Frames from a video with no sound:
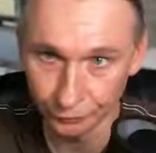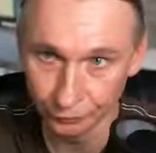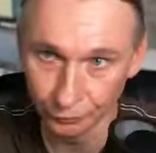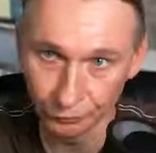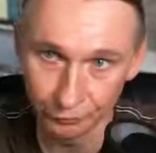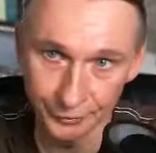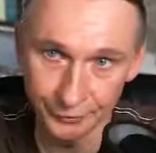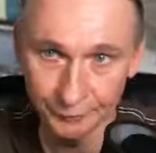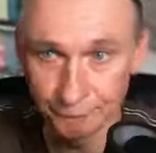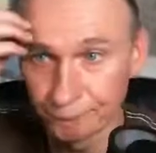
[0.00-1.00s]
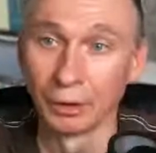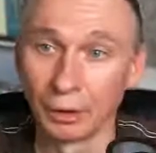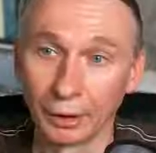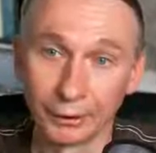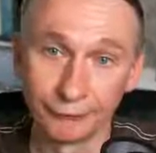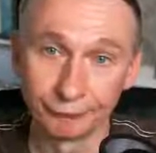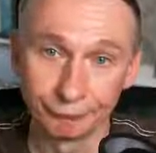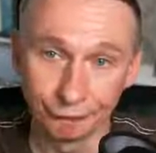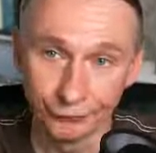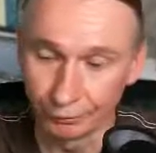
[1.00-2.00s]
already, and
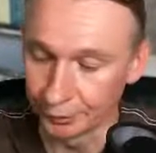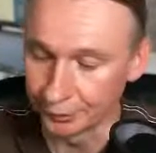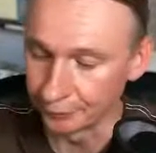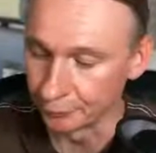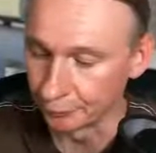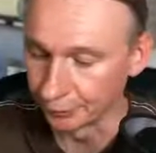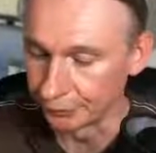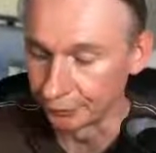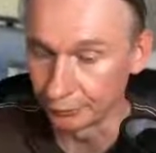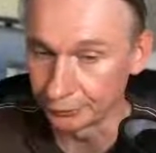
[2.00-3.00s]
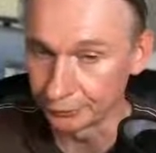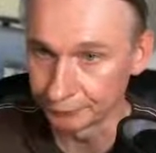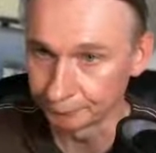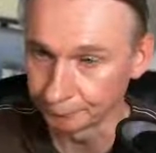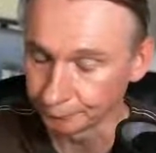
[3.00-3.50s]
here I am already logged in.